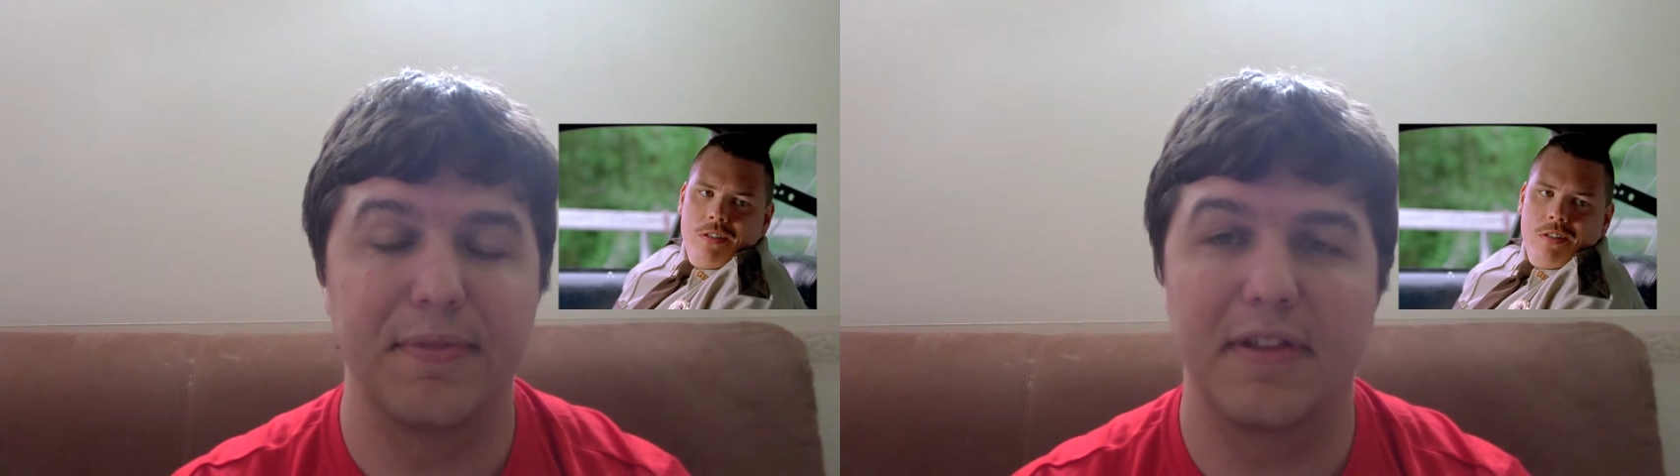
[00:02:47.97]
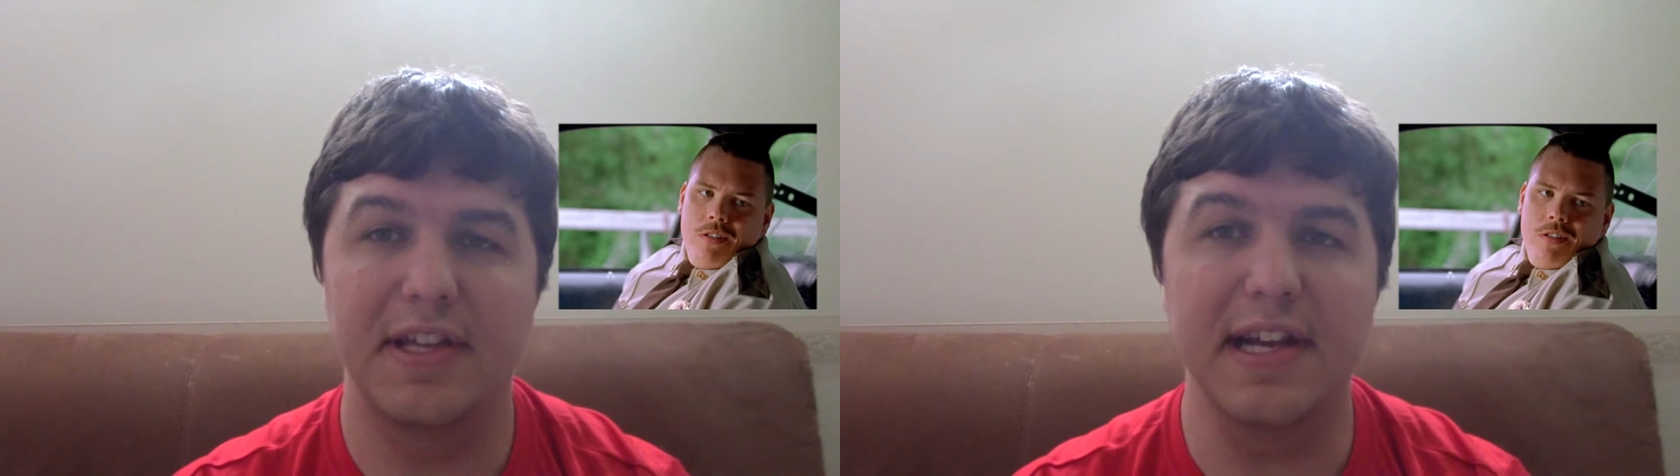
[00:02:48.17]

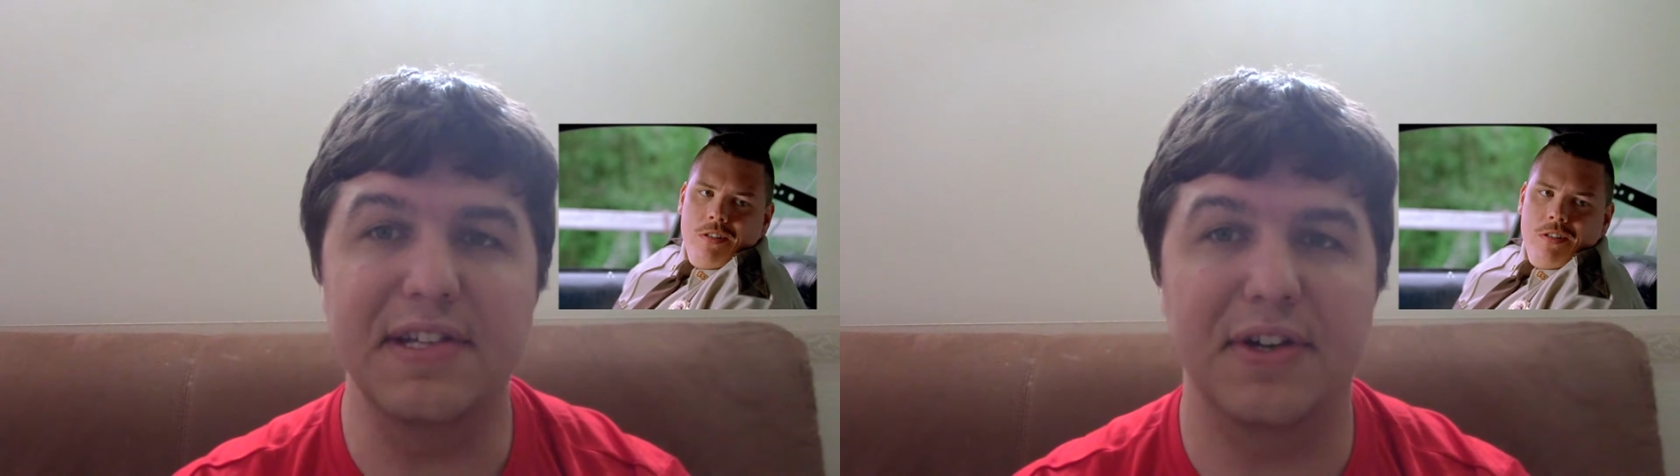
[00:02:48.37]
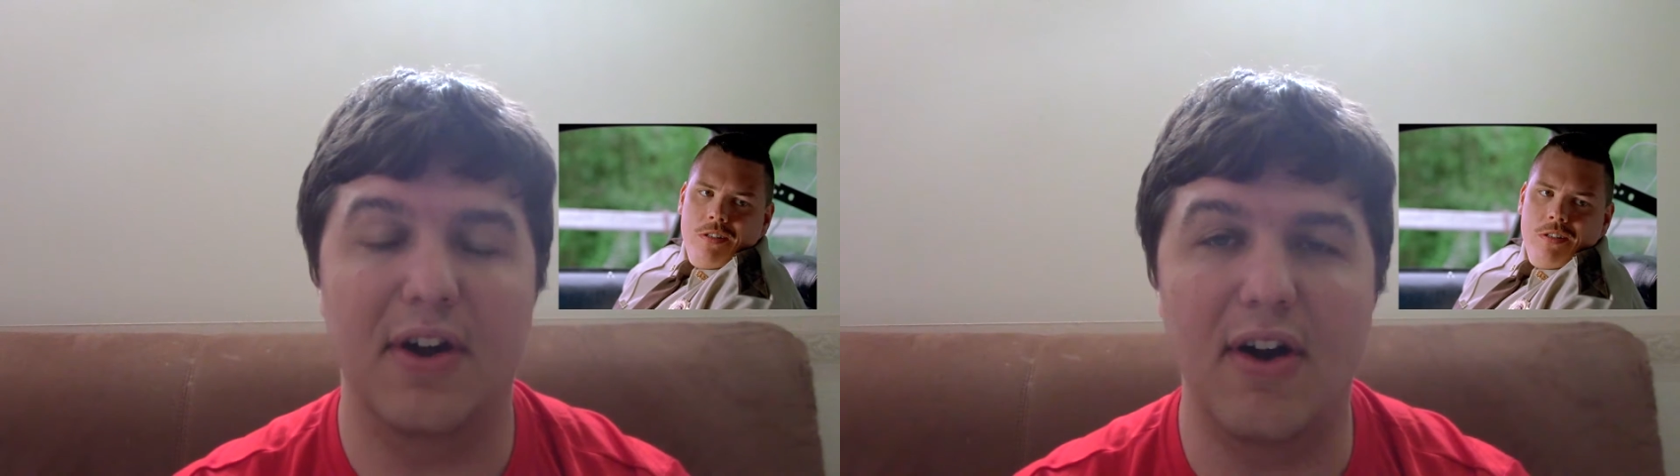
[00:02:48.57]
These
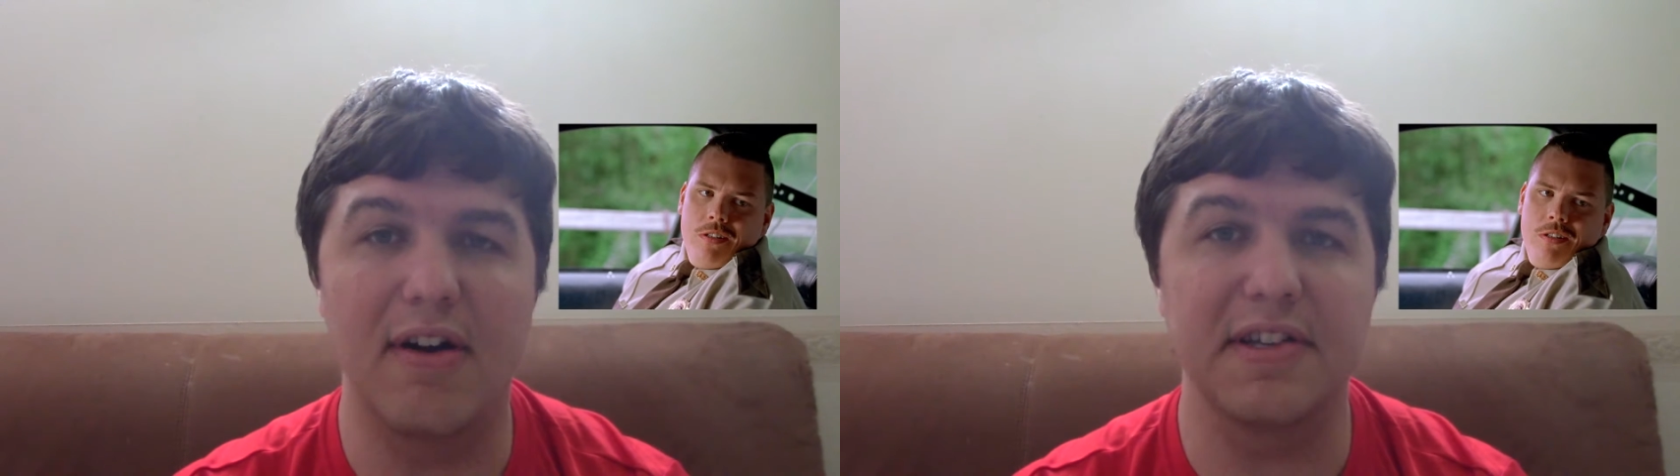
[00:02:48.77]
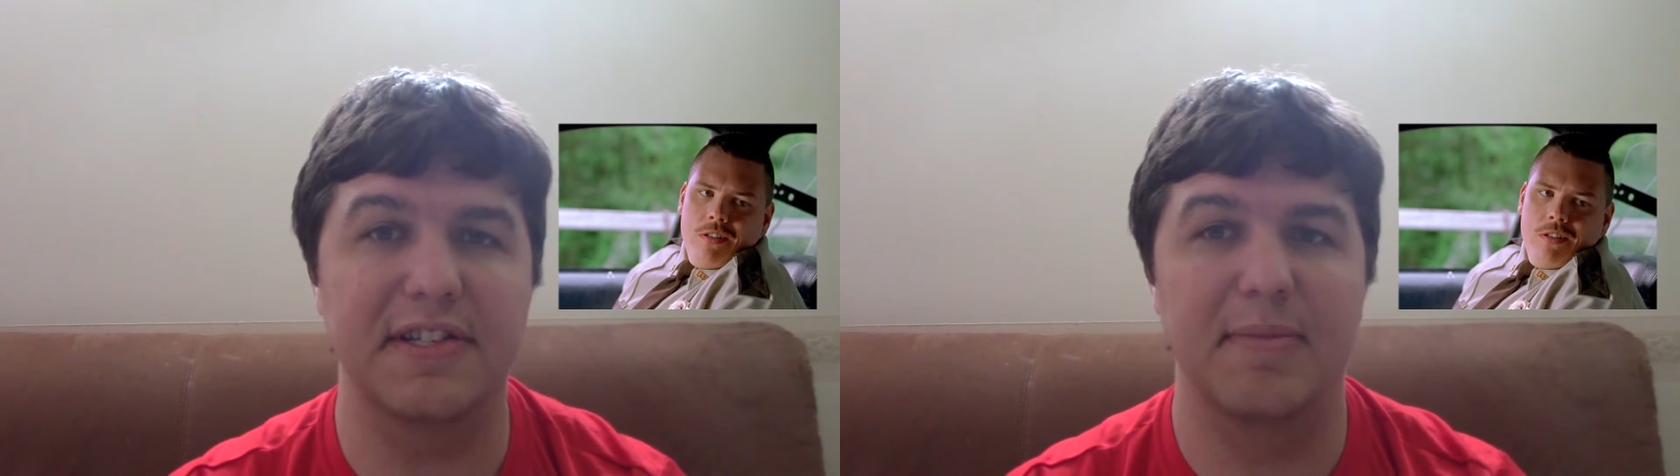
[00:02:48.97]
guys are
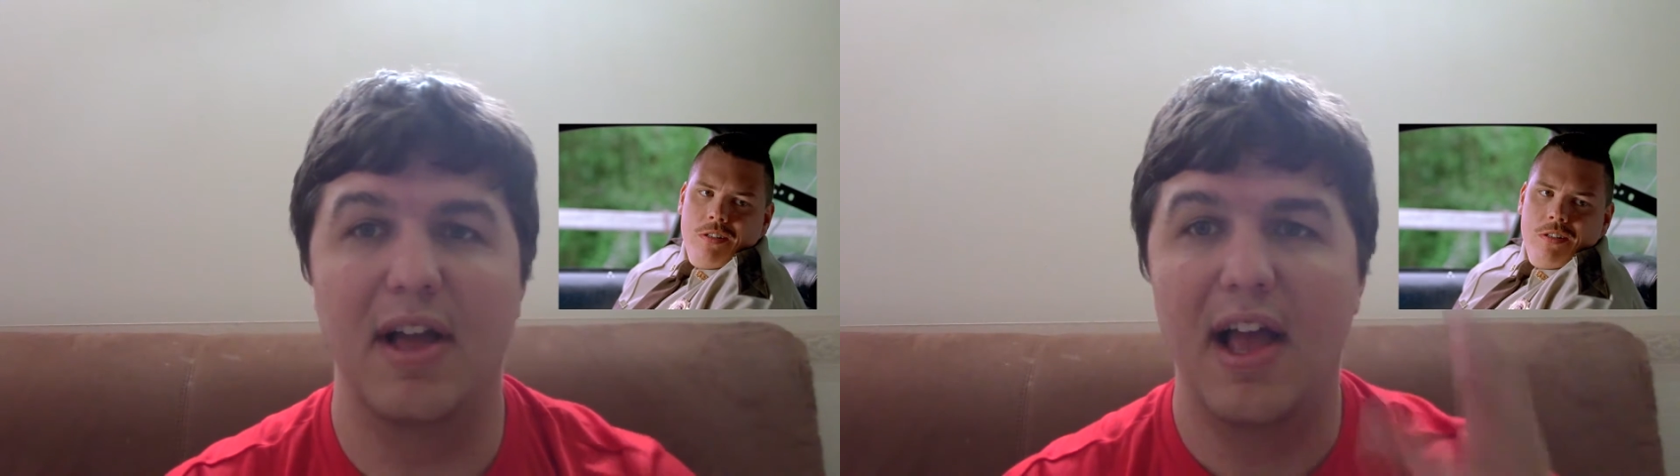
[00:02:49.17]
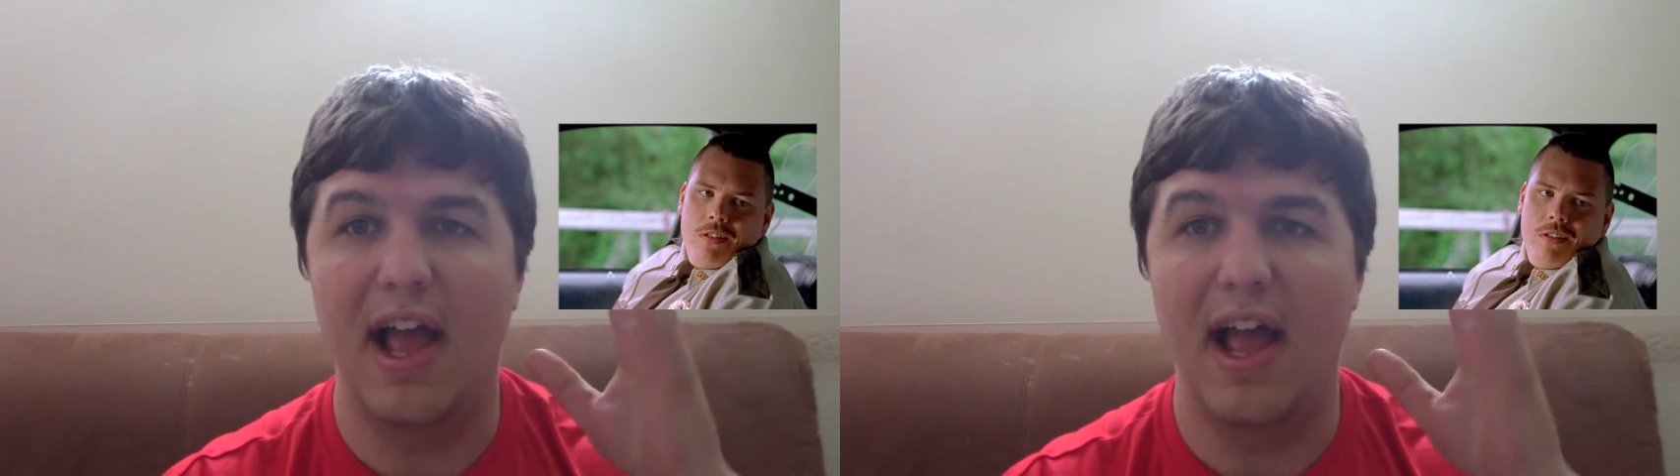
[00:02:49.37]
awesome.